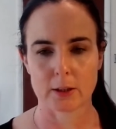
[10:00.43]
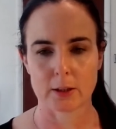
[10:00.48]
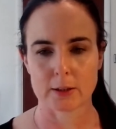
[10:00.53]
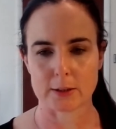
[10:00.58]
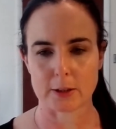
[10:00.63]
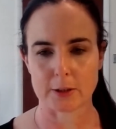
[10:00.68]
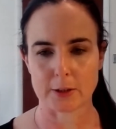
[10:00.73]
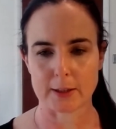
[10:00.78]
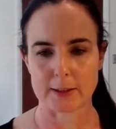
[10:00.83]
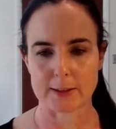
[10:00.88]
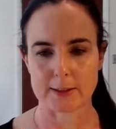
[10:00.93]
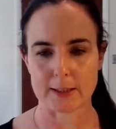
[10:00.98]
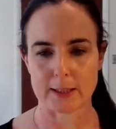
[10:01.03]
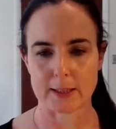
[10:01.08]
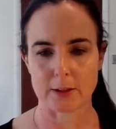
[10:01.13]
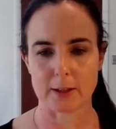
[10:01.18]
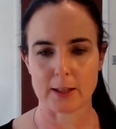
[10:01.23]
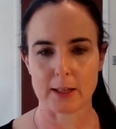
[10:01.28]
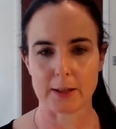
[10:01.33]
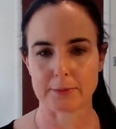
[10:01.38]
So you're going to take
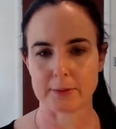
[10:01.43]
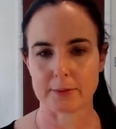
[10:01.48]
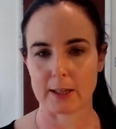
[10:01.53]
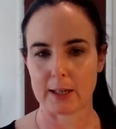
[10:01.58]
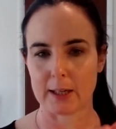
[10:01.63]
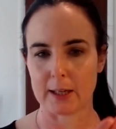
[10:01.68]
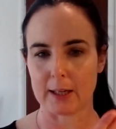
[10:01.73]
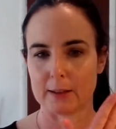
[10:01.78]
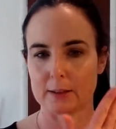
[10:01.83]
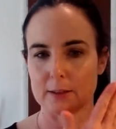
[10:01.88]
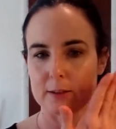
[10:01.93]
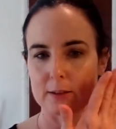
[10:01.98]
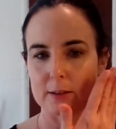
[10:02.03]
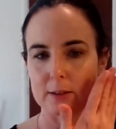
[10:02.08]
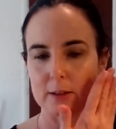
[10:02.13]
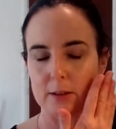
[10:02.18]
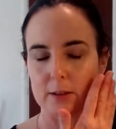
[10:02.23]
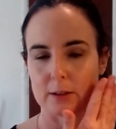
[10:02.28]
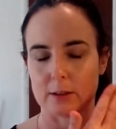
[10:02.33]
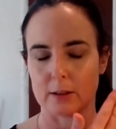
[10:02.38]
your left hand,
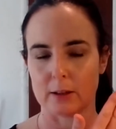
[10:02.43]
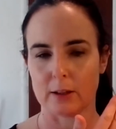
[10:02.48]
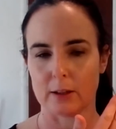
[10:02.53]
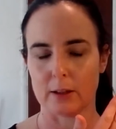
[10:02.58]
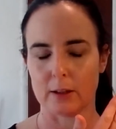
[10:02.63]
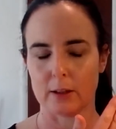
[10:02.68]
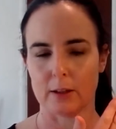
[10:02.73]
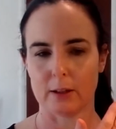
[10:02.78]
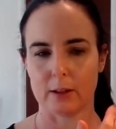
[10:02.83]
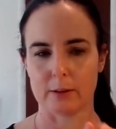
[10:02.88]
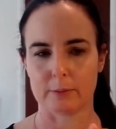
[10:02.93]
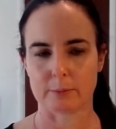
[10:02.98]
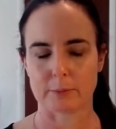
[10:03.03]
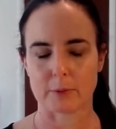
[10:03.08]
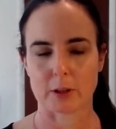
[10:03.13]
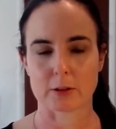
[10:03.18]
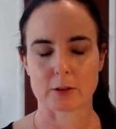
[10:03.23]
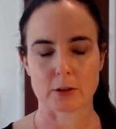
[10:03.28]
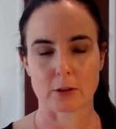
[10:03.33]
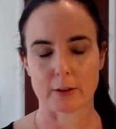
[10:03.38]

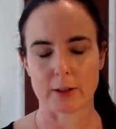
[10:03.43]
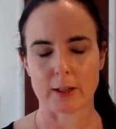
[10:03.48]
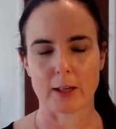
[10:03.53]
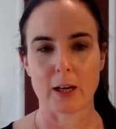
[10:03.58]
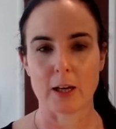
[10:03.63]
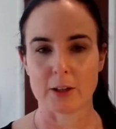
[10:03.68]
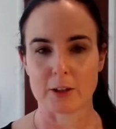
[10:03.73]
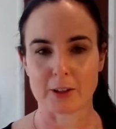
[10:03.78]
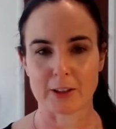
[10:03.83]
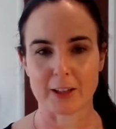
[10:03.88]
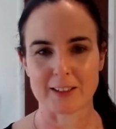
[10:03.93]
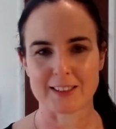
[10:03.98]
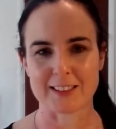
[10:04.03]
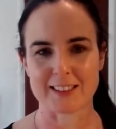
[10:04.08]
sorry, you're going